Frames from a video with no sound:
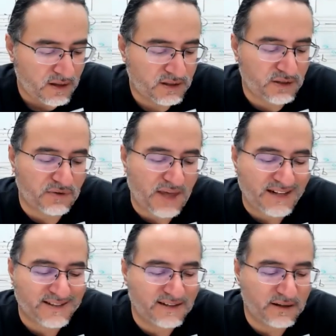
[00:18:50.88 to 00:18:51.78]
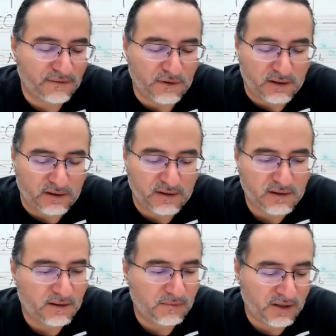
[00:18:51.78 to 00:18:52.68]
So that's different.
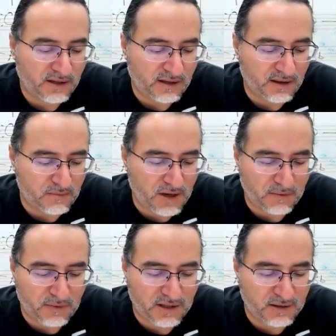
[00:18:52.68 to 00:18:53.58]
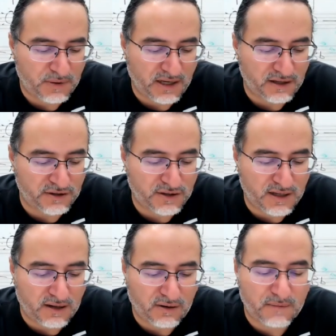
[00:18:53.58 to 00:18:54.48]
I'm looking at the bottom of this page
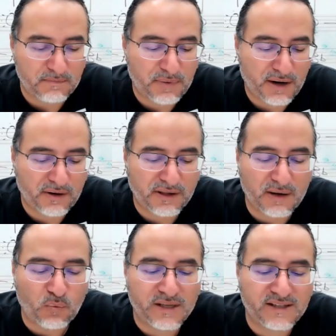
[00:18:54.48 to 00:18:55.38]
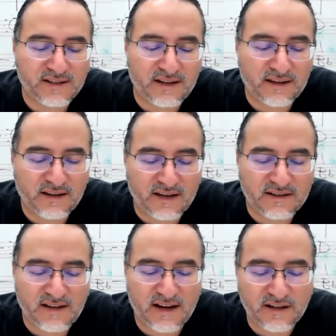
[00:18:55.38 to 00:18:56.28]
now. Comparing them, we see that they
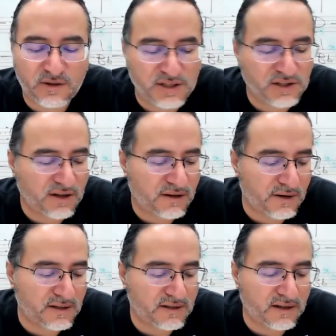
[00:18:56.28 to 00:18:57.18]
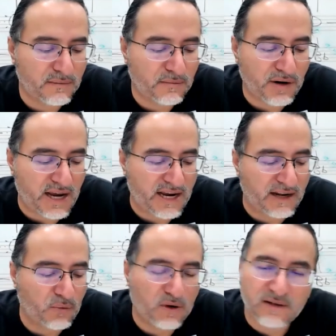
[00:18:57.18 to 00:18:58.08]
stand to each other as the number
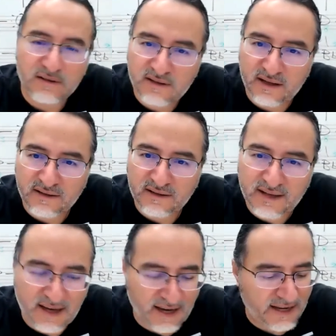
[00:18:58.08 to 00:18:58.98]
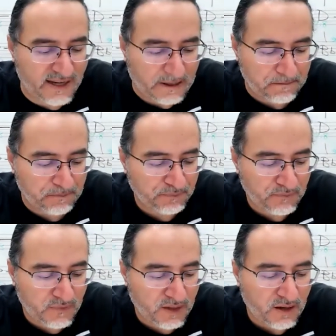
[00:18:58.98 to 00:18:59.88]
81 stands to 80,
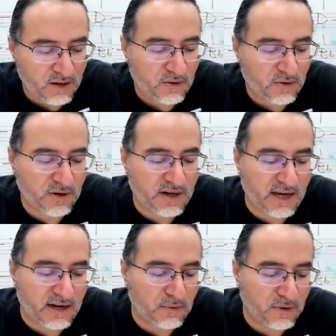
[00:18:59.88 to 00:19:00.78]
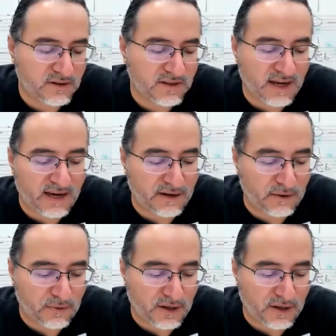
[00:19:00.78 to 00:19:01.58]
or an 81-to-80